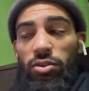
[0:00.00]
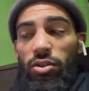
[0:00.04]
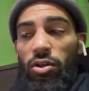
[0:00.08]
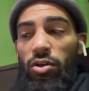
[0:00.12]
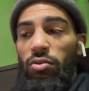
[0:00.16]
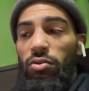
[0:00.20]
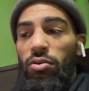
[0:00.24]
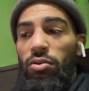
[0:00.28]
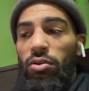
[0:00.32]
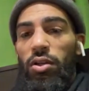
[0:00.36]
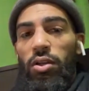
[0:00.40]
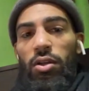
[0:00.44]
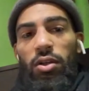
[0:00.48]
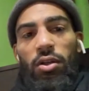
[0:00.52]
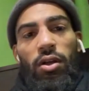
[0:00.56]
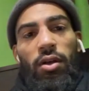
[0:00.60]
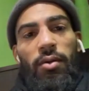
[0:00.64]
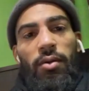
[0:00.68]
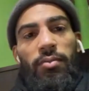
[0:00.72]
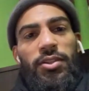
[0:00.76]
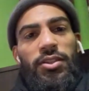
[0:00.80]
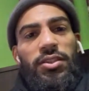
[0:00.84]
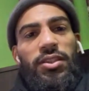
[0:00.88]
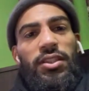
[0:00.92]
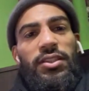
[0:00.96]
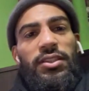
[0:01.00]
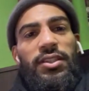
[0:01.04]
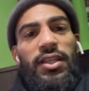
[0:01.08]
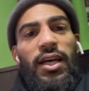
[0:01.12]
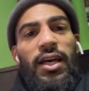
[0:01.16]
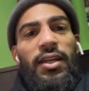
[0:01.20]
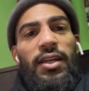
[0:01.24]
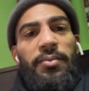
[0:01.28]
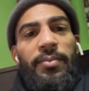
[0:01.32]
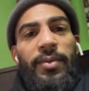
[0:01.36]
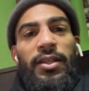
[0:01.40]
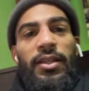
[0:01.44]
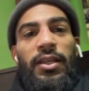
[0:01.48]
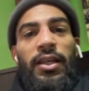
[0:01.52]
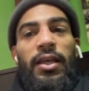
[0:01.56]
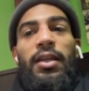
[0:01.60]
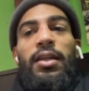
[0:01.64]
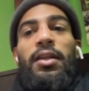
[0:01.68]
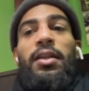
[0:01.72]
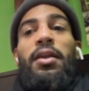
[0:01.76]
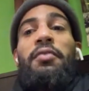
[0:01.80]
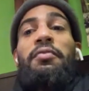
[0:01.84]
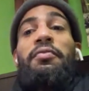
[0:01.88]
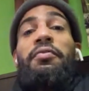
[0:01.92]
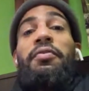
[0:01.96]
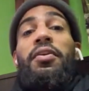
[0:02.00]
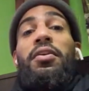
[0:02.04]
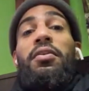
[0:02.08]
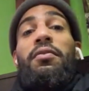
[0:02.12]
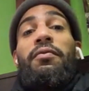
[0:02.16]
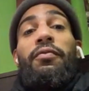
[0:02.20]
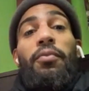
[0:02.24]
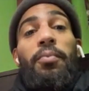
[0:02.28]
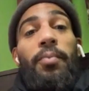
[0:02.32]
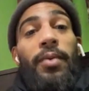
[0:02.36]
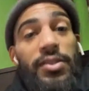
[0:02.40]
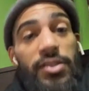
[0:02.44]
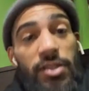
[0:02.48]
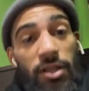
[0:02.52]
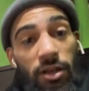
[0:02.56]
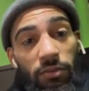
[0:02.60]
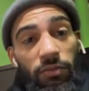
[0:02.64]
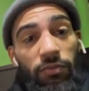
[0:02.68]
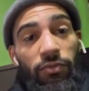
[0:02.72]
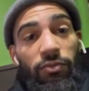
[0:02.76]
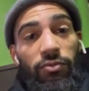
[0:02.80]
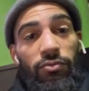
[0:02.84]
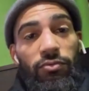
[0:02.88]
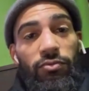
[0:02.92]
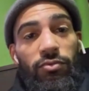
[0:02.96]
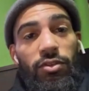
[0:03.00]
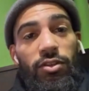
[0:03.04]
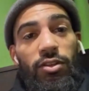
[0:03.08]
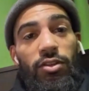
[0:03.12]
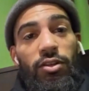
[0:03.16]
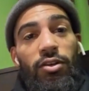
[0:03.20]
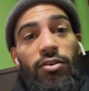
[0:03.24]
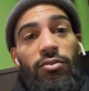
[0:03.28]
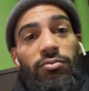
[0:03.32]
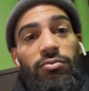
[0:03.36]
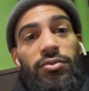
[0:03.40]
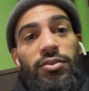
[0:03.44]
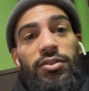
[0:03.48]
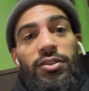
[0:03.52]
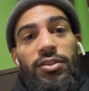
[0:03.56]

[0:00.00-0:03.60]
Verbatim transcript: So I'm just excited, man, to get in there, feel him for myself, you know,